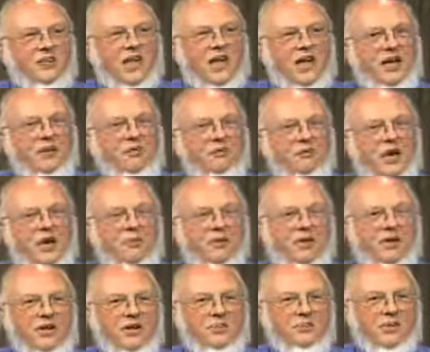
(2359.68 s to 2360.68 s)
And
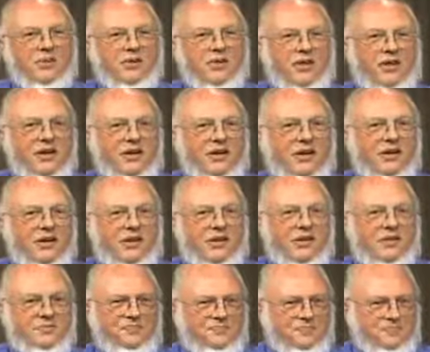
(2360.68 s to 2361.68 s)
Robert Ellsberg,
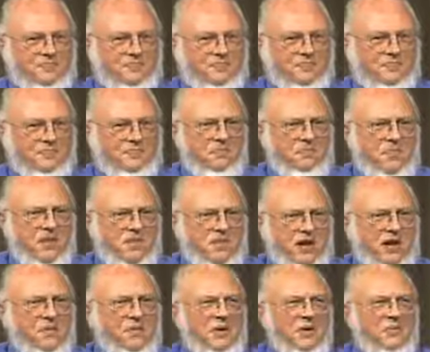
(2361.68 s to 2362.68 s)

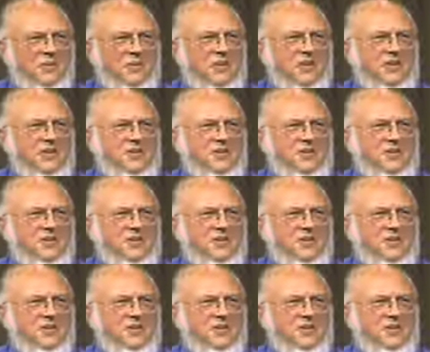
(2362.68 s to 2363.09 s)
many people think,